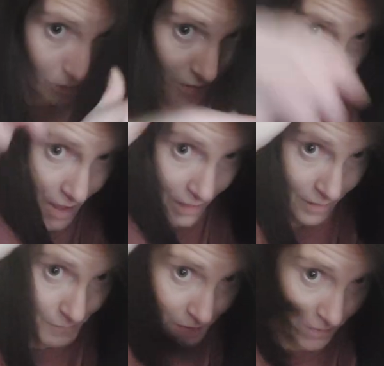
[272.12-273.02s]
what the hell
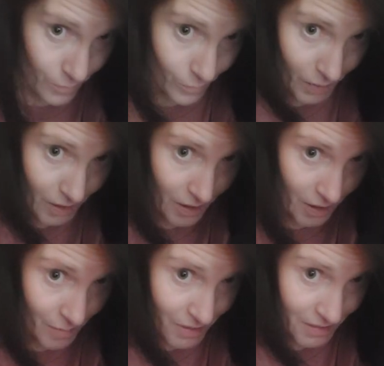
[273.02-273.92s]
I'm gonna do with my
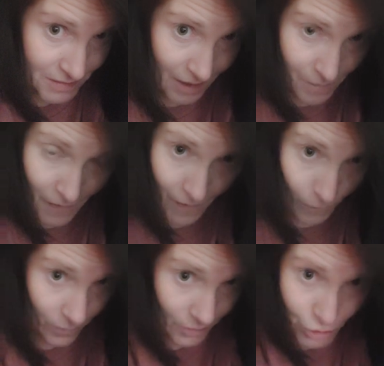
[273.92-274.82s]
hair because I'm not
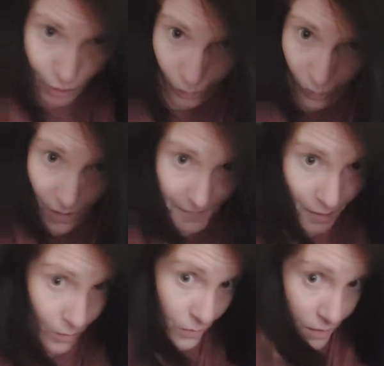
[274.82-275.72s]
really sure what
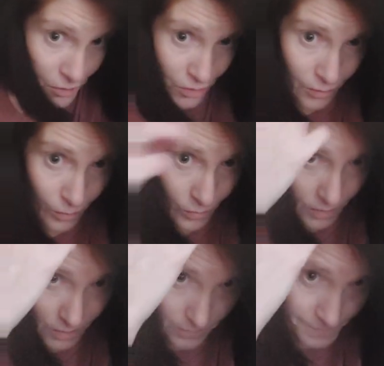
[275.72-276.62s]
color it's growing
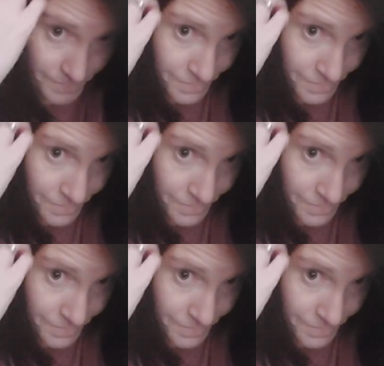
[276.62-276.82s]
in.